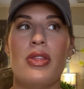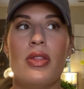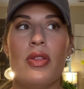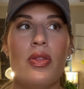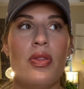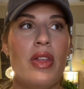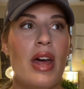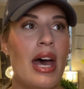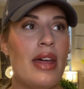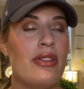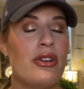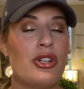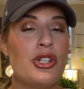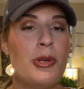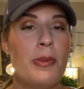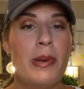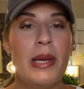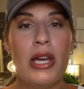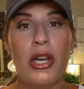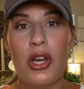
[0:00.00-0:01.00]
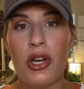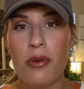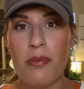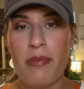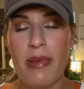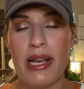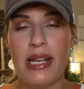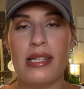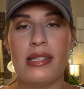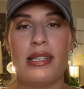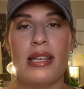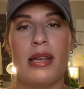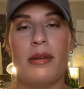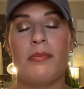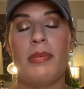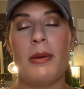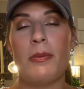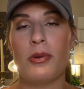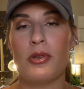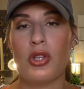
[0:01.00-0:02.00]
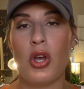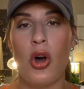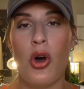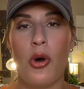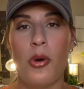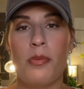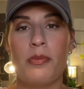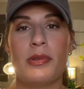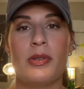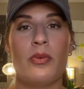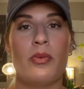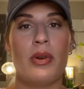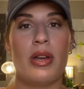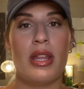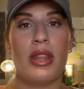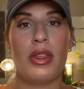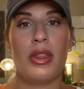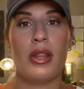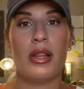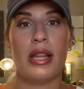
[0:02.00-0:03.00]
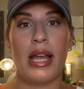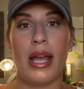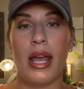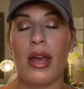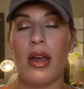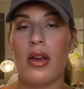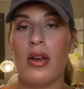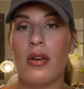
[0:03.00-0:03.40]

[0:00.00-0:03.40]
that there should be a good mix in people's homes with like